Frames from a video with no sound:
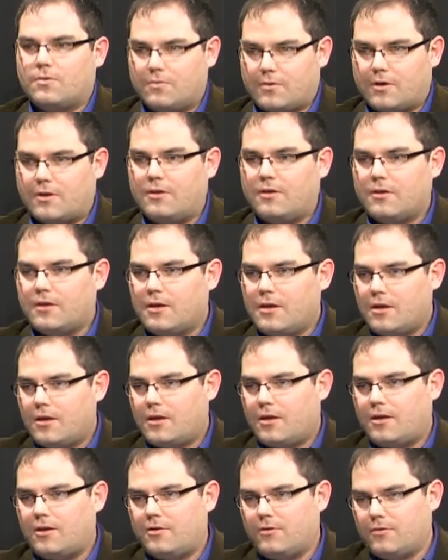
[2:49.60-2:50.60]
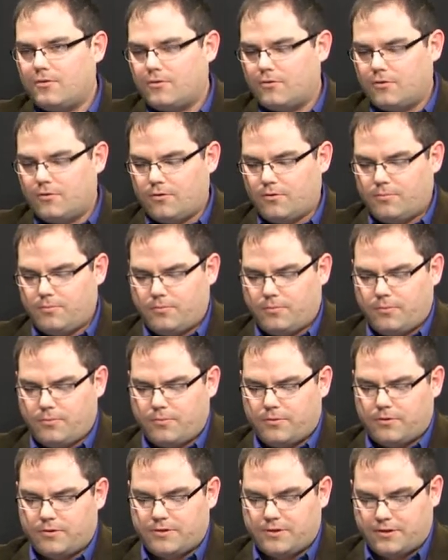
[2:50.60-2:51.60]
Okay. And your
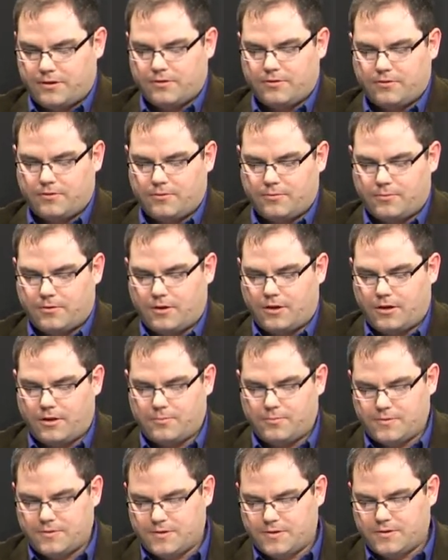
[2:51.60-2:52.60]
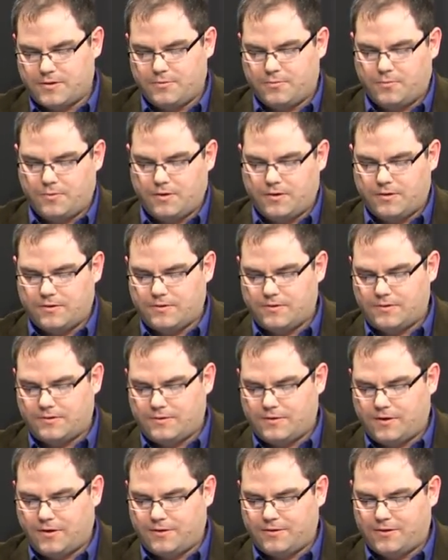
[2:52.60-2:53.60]
particular position piece
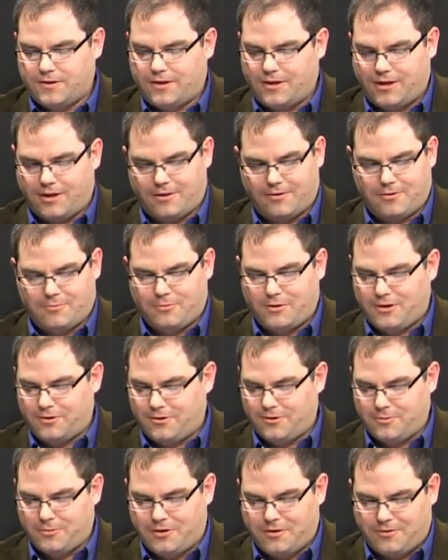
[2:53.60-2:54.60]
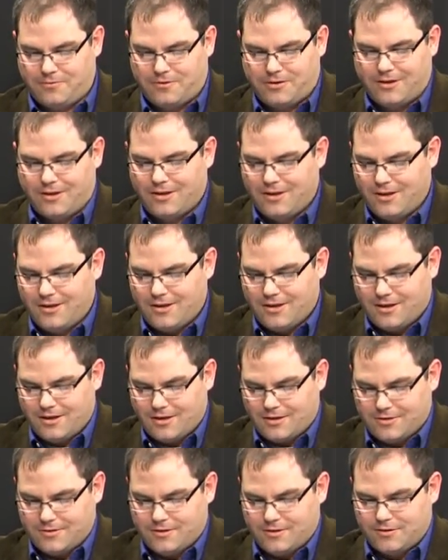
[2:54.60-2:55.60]
I read a little bit of it,
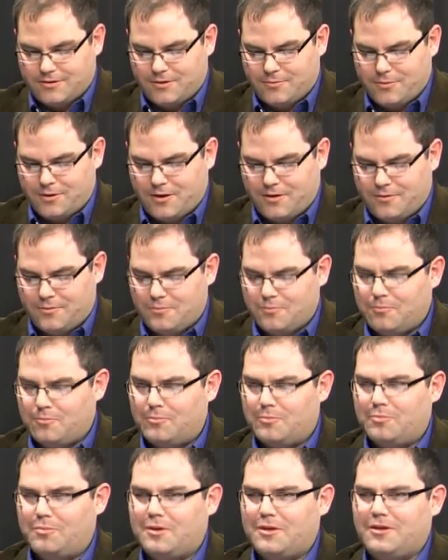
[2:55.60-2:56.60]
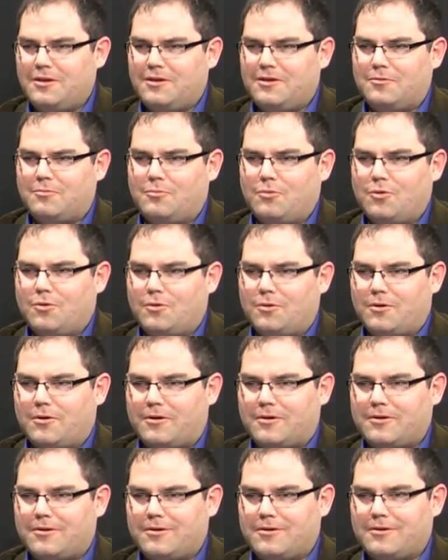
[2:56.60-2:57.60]
talked about being
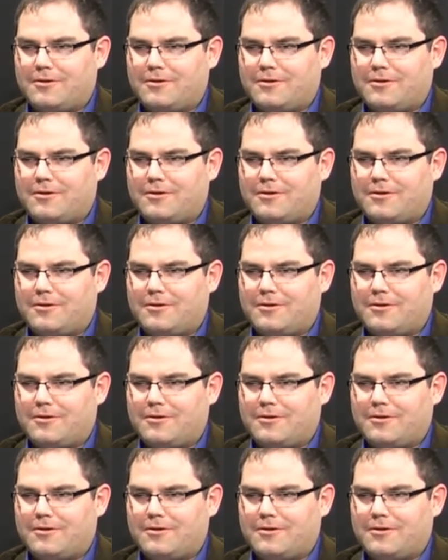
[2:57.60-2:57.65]
more.